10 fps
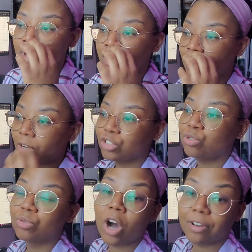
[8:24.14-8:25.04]

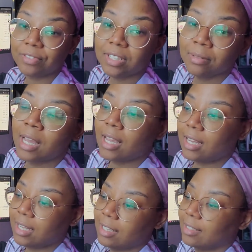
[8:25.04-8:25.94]
onto coffee,
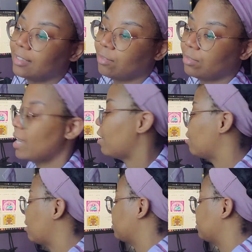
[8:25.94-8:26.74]
and now I'm